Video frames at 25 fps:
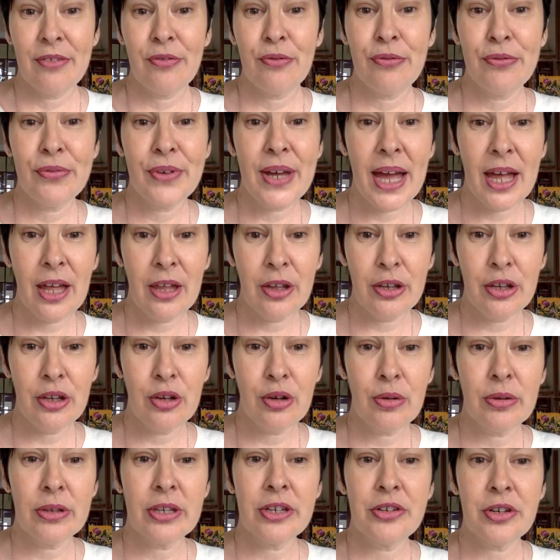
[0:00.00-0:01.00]

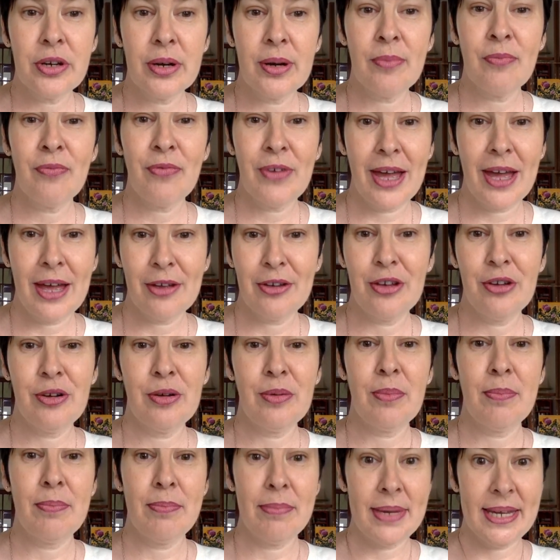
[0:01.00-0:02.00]
Value, the term value
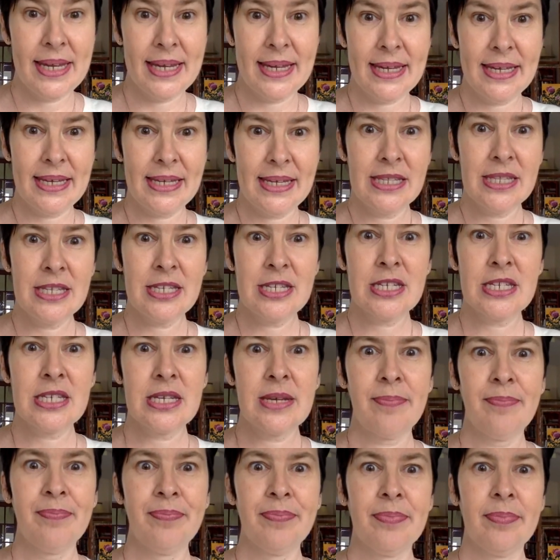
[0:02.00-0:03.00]
means
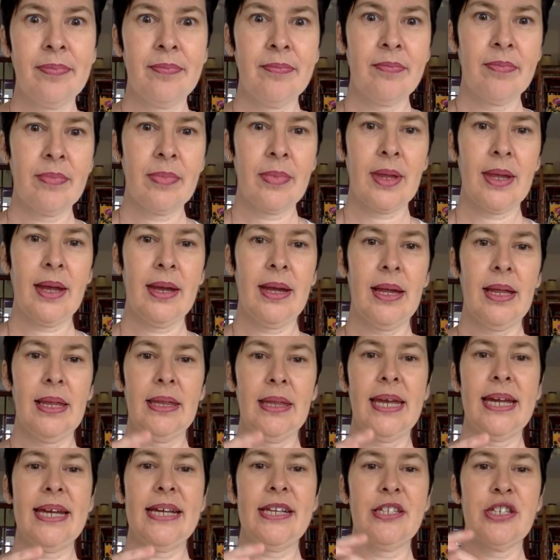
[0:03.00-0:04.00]

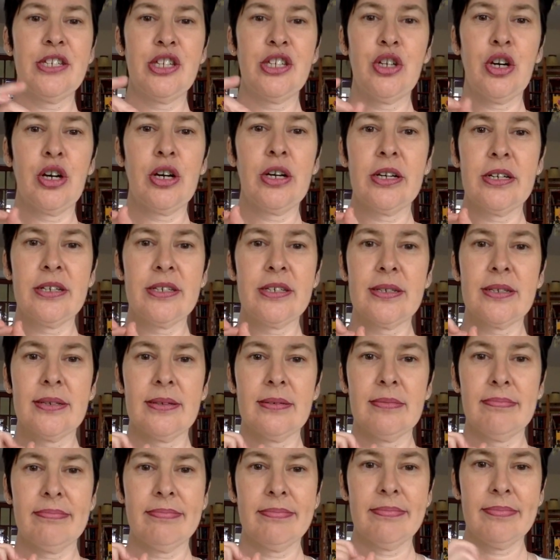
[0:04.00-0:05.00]
lights, darks,
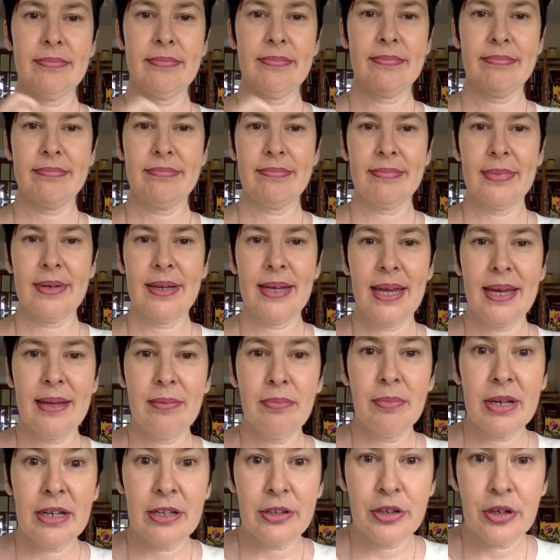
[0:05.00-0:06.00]

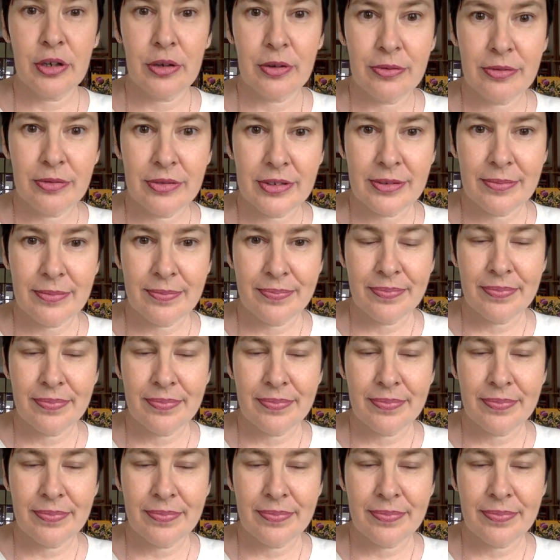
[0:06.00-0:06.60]
and middle tones.